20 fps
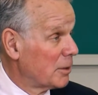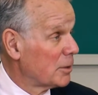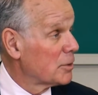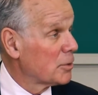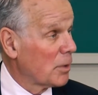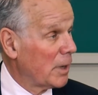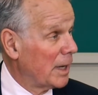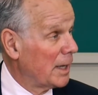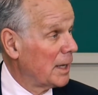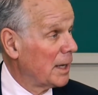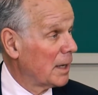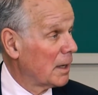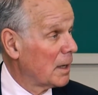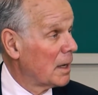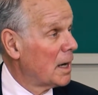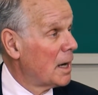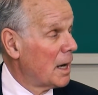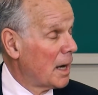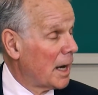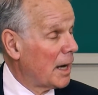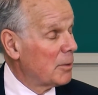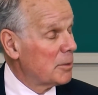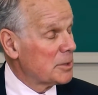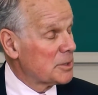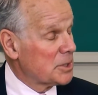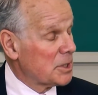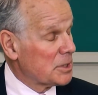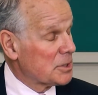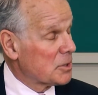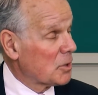trader I was
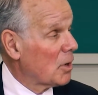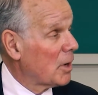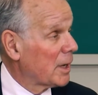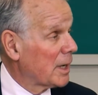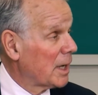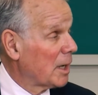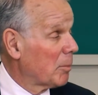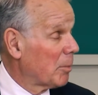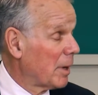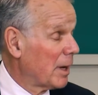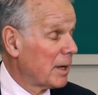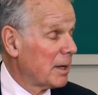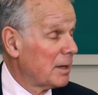just talking about,